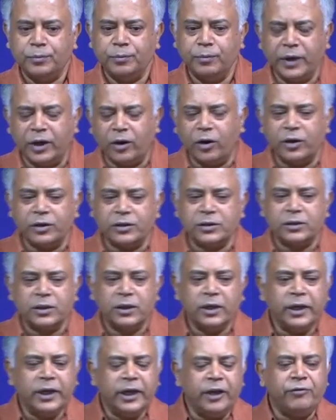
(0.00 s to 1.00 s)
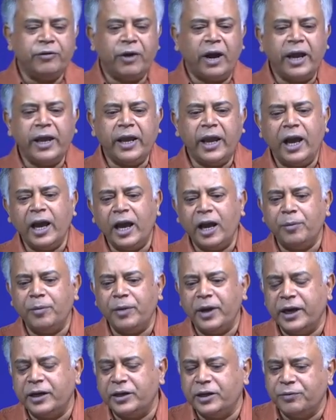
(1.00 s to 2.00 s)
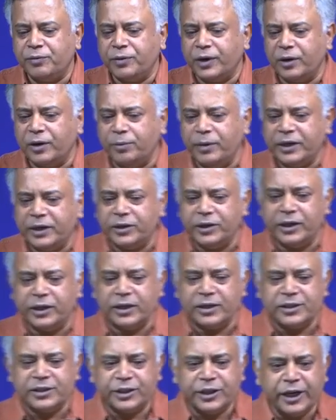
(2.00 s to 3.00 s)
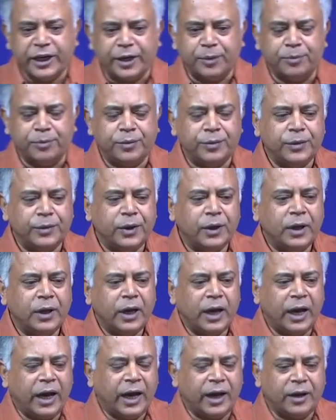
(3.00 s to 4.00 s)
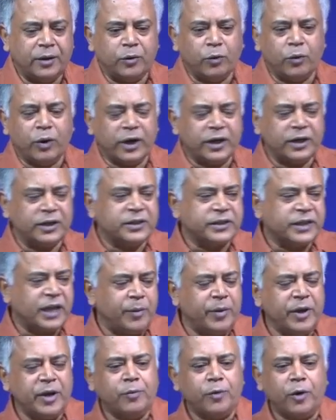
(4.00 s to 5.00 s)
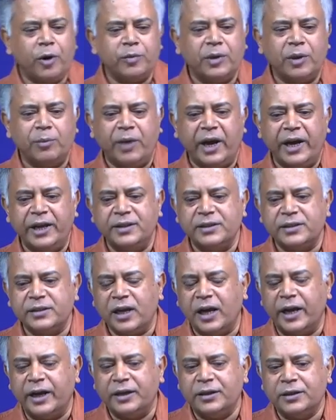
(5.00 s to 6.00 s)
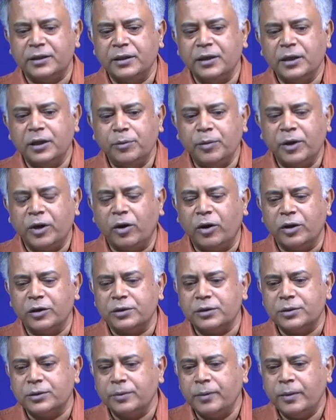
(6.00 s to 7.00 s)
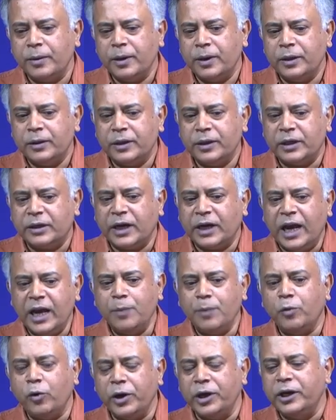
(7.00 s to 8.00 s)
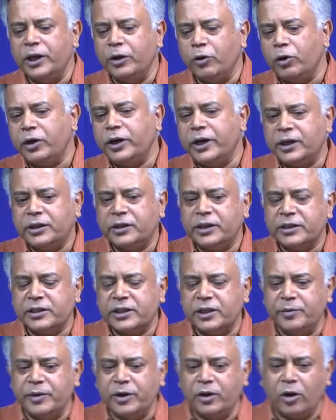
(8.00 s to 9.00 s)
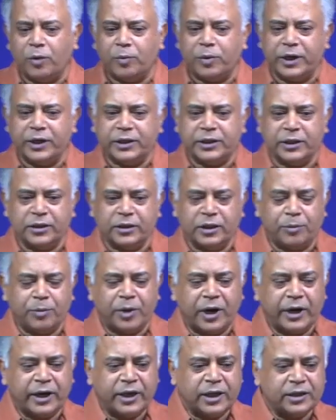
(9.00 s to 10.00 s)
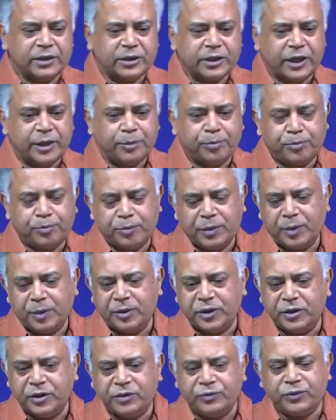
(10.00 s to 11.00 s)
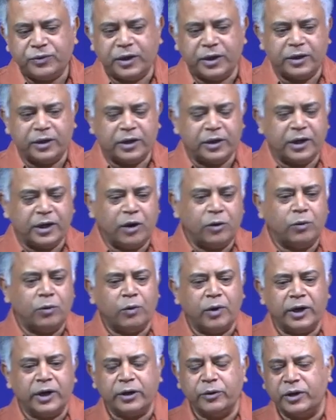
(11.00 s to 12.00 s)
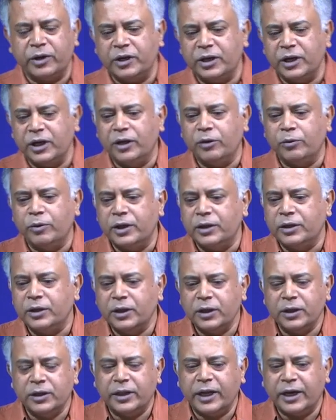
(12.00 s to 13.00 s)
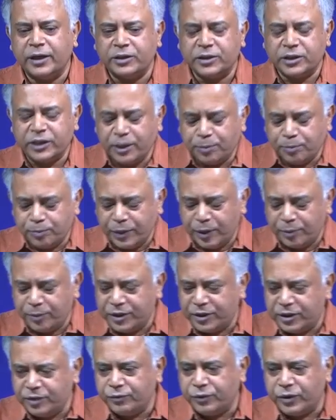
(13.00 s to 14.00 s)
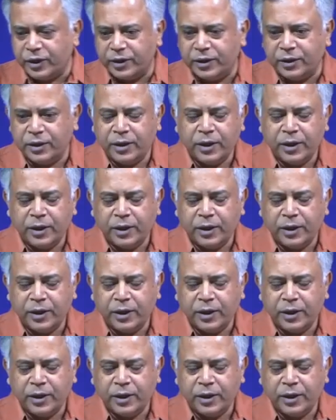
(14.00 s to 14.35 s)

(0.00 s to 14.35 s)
because if I have a different material shape and what is coming from the mine site, because the time when you did the sieving operation, the particle shape may be different. Now, what you are dealing with, that shape may be different.